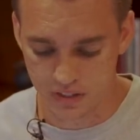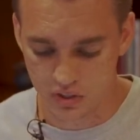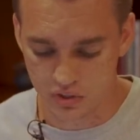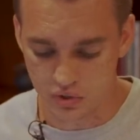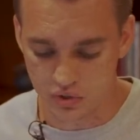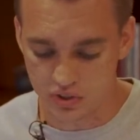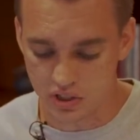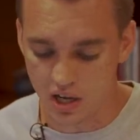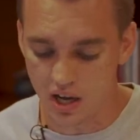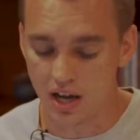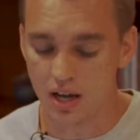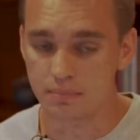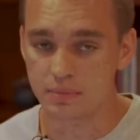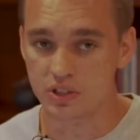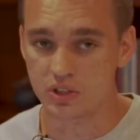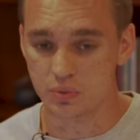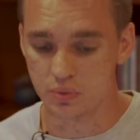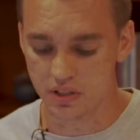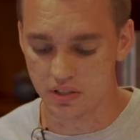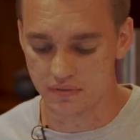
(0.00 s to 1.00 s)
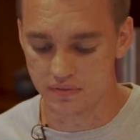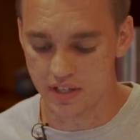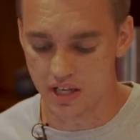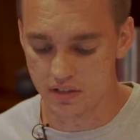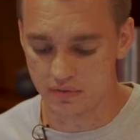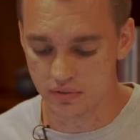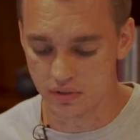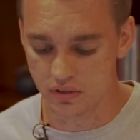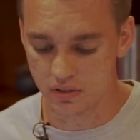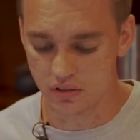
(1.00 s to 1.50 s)
So Thomas would have
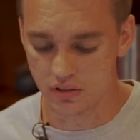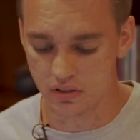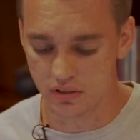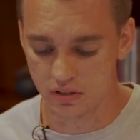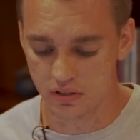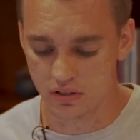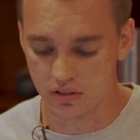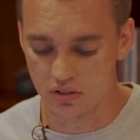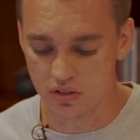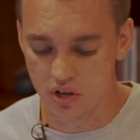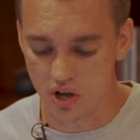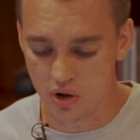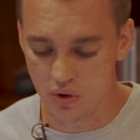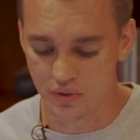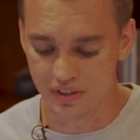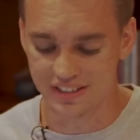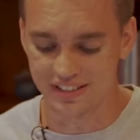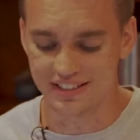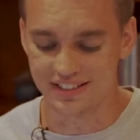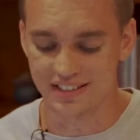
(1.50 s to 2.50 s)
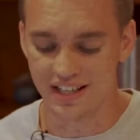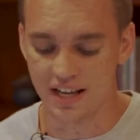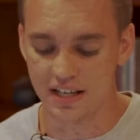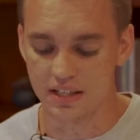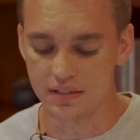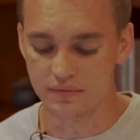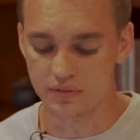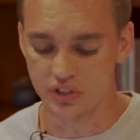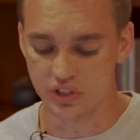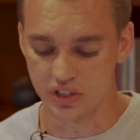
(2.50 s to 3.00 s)
never known a
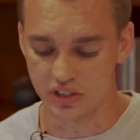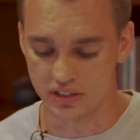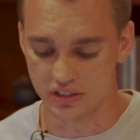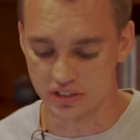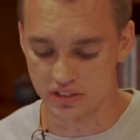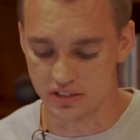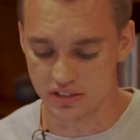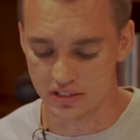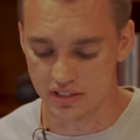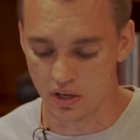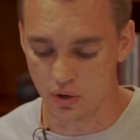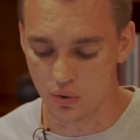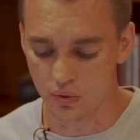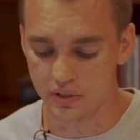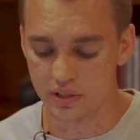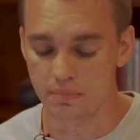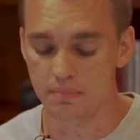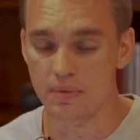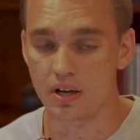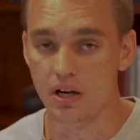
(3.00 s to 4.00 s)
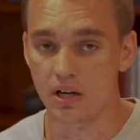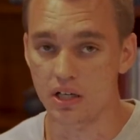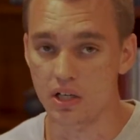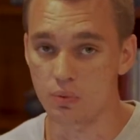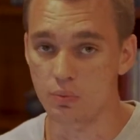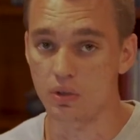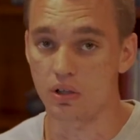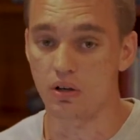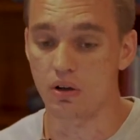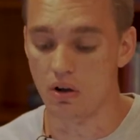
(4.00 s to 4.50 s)
side of Jesus that only Mary
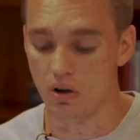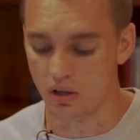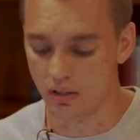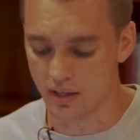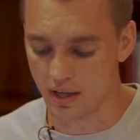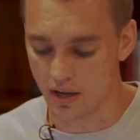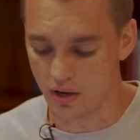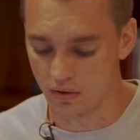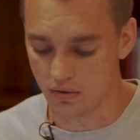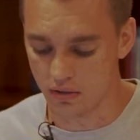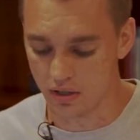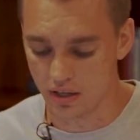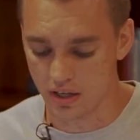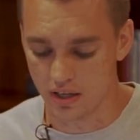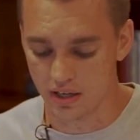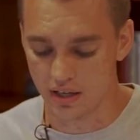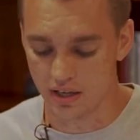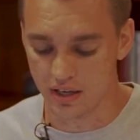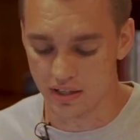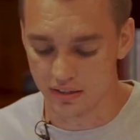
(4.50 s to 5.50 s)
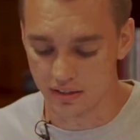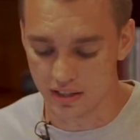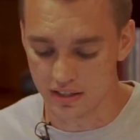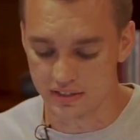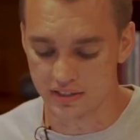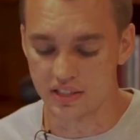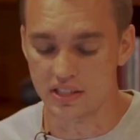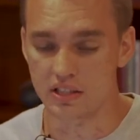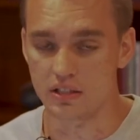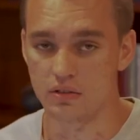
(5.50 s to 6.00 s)
would call out
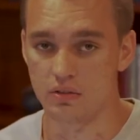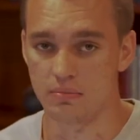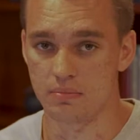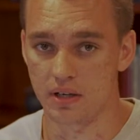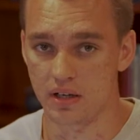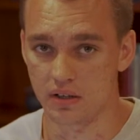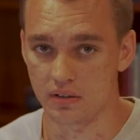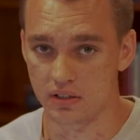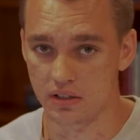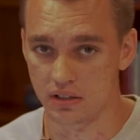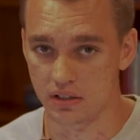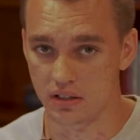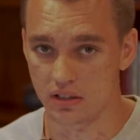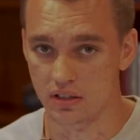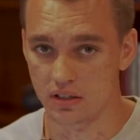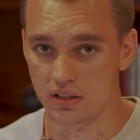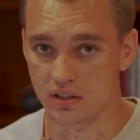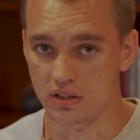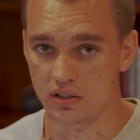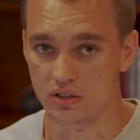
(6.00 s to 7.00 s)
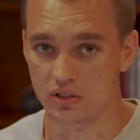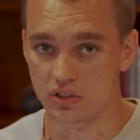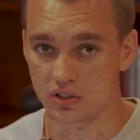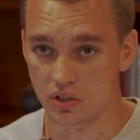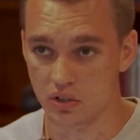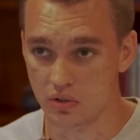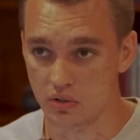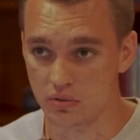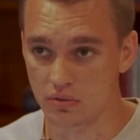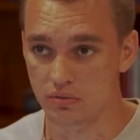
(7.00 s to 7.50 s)
unless he knew Mary.
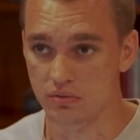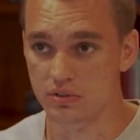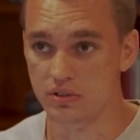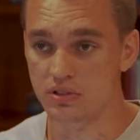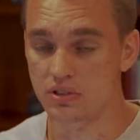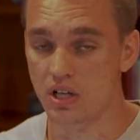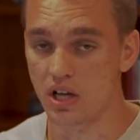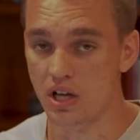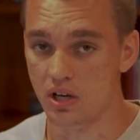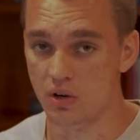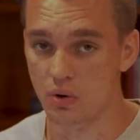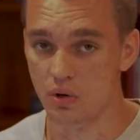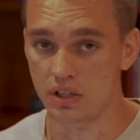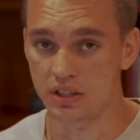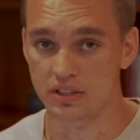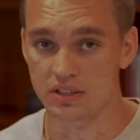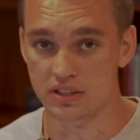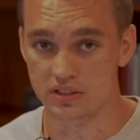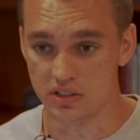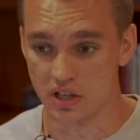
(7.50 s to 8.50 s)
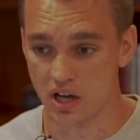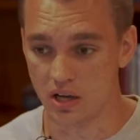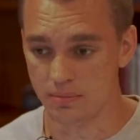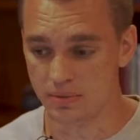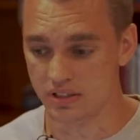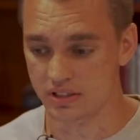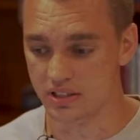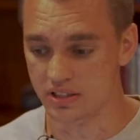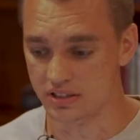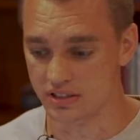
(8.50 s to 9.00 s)
So according to
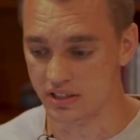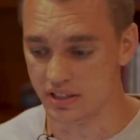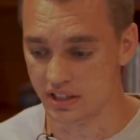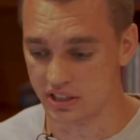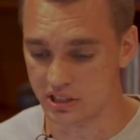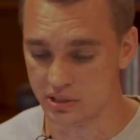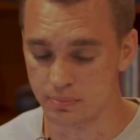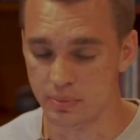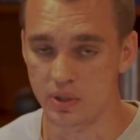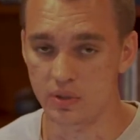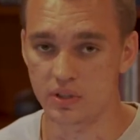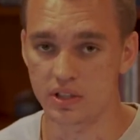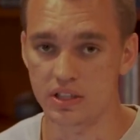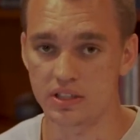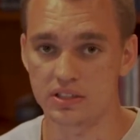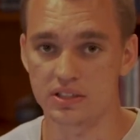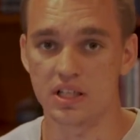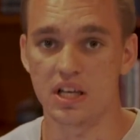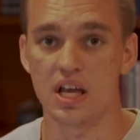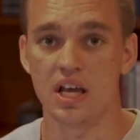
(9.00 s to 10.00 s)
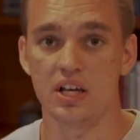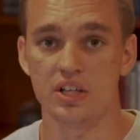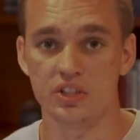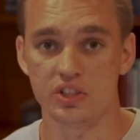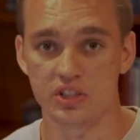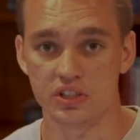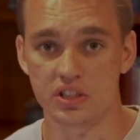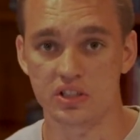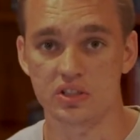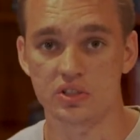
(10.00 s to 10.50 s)
Thomas's experience,
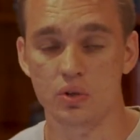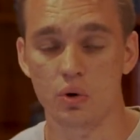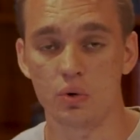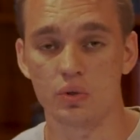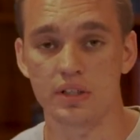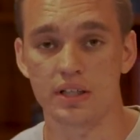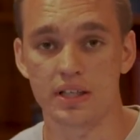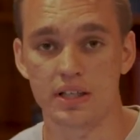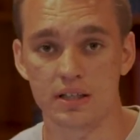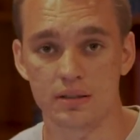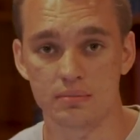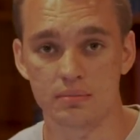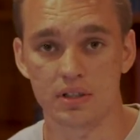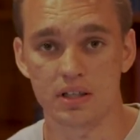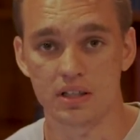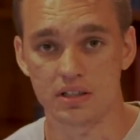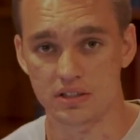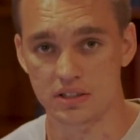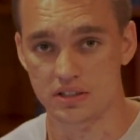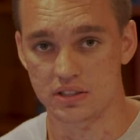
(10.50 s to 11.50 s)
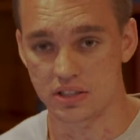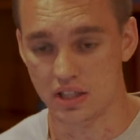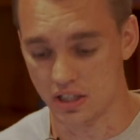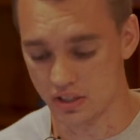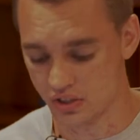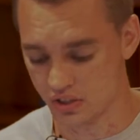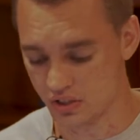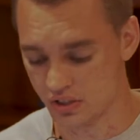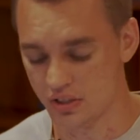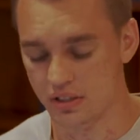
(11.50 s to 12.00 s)
Jesus told him to
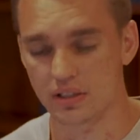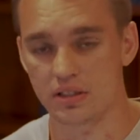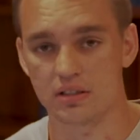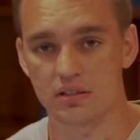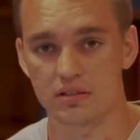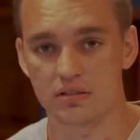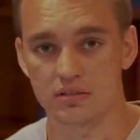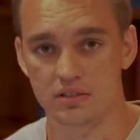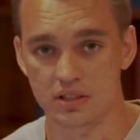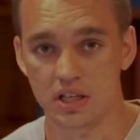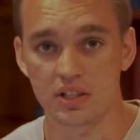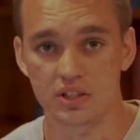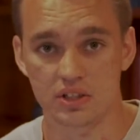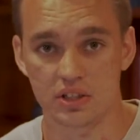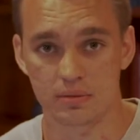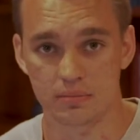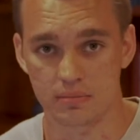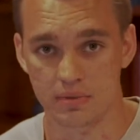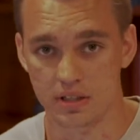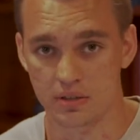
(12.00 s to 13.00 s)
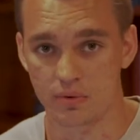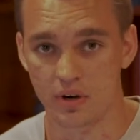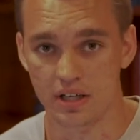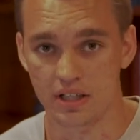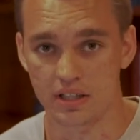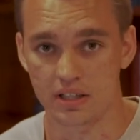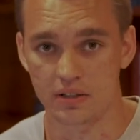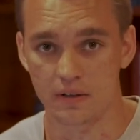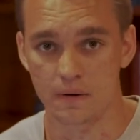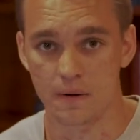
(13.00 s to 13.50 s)
touch him
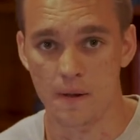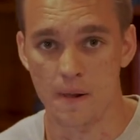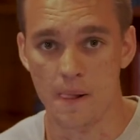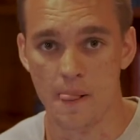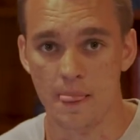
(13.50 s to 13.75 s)
right here.